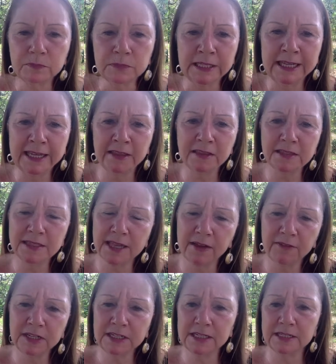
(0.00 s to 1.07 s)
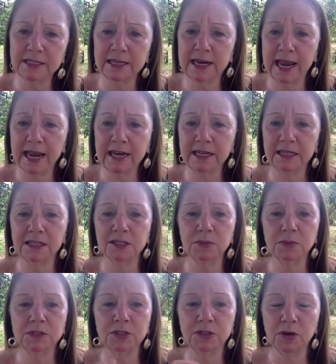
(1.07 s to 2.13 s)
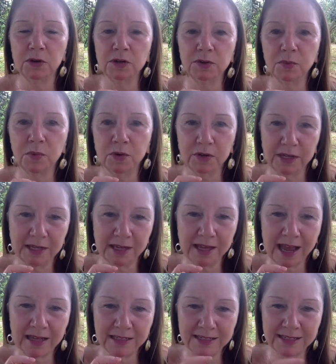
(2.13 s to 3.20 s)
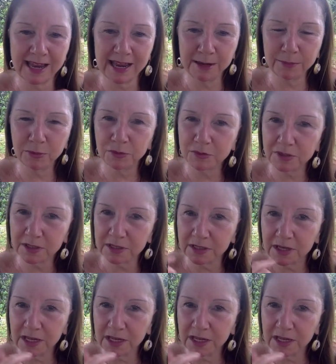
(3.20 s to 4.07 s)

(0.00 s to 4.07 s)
In the 70s and 80s, we started working at tables in